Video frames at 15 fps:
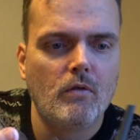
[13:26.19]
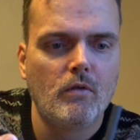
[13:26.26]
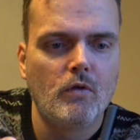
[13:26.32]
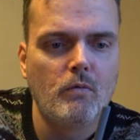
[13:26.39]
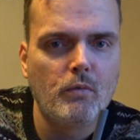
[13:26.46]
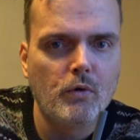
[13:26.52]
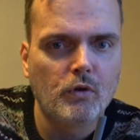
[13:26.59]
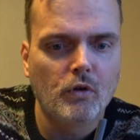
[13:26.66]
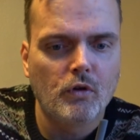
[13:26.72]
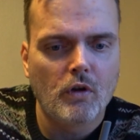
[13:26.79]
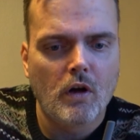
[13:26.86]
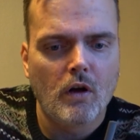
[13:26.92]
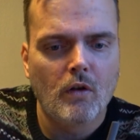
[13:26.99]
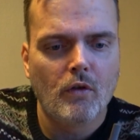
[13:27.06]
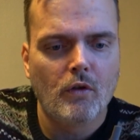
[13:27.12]
You put it
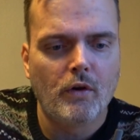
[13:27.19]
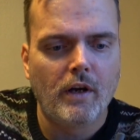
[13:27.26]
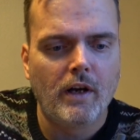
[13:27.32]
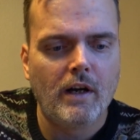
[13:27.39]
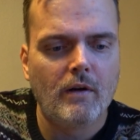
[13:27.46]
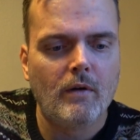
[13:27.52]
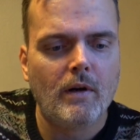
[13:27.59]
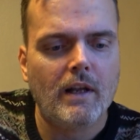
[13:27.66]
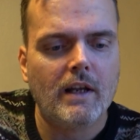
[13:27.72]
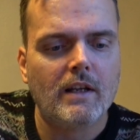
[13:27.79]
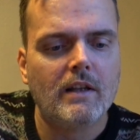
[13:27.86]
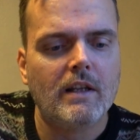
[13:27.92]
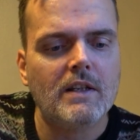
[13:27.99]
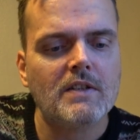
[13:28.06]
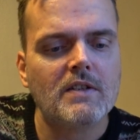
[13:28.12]
under here
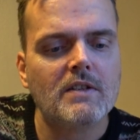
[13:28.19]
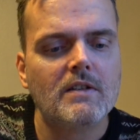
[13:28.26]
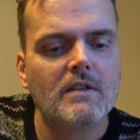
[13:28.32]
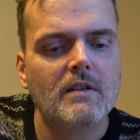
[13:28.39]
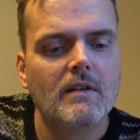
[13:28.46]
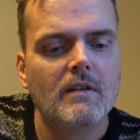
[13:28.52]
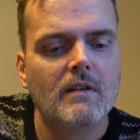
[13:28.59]
like this.